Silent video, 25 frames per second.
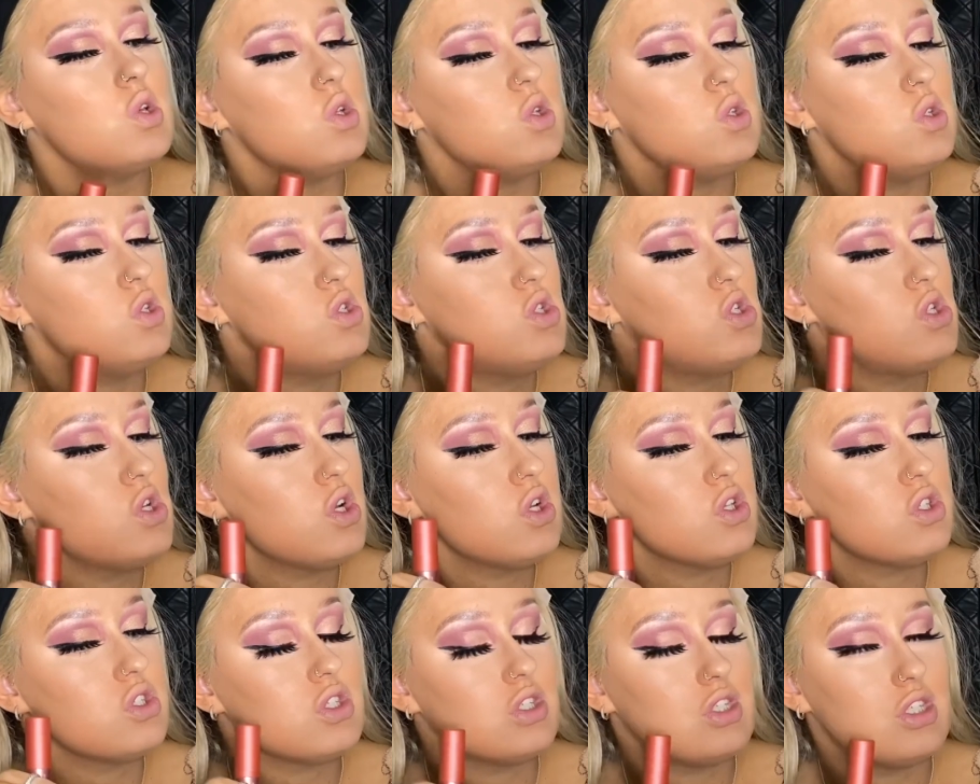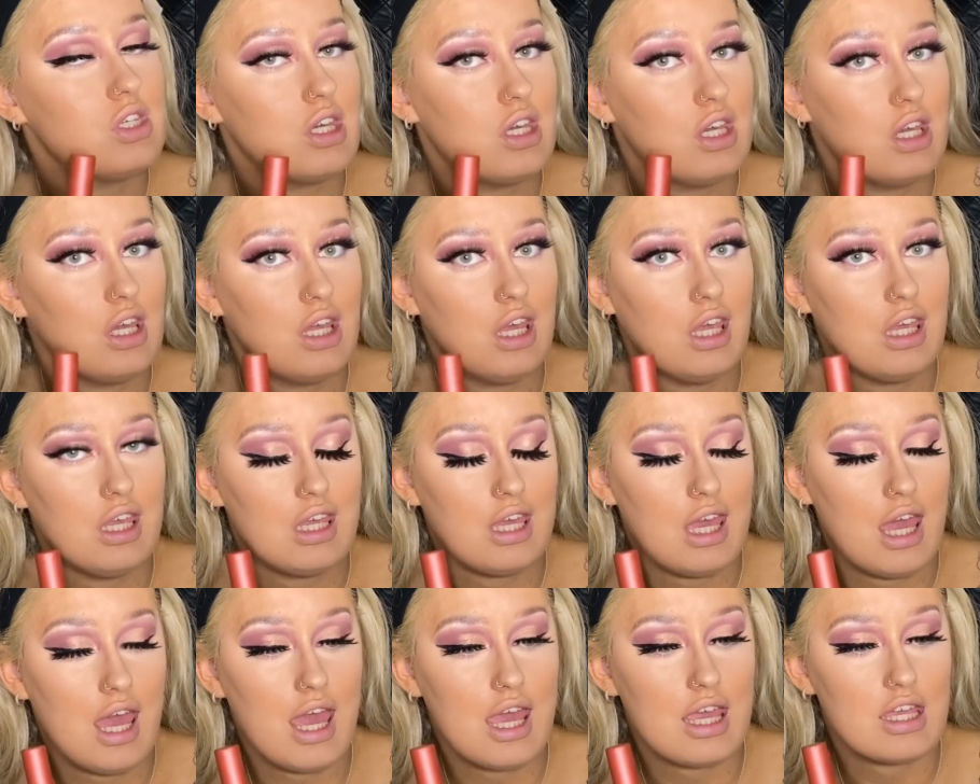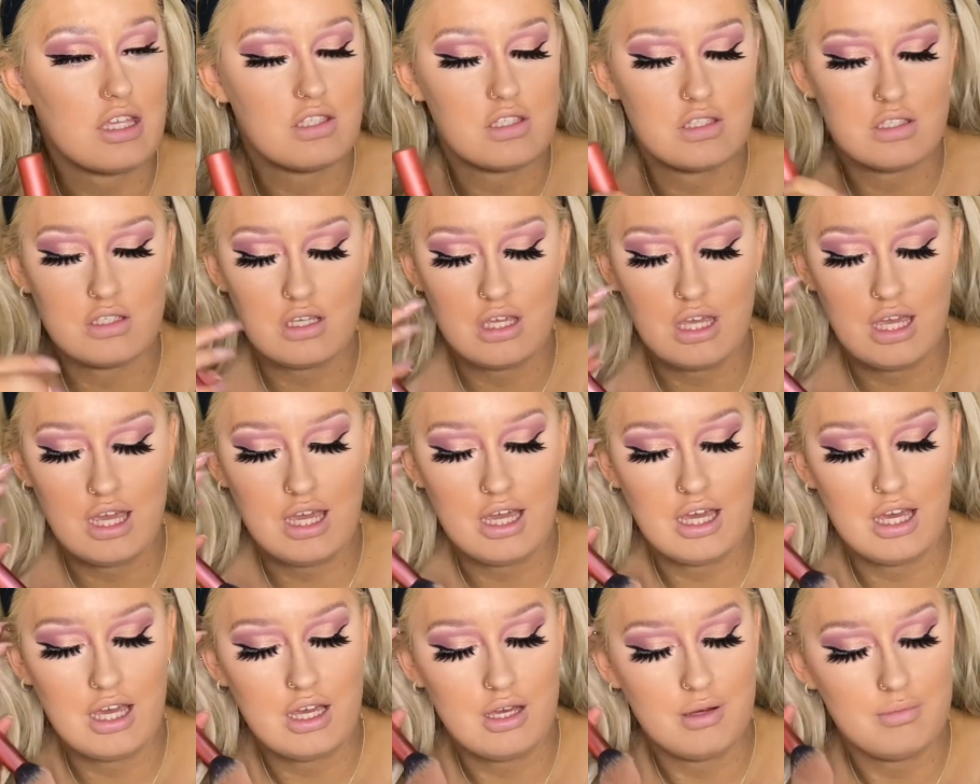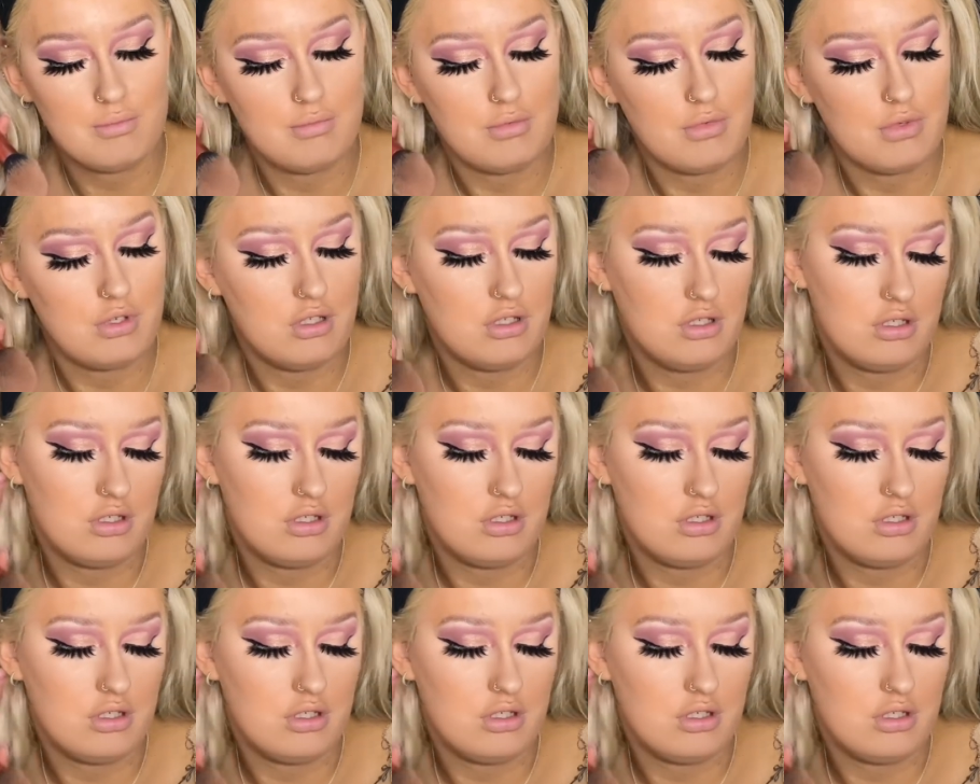just in case it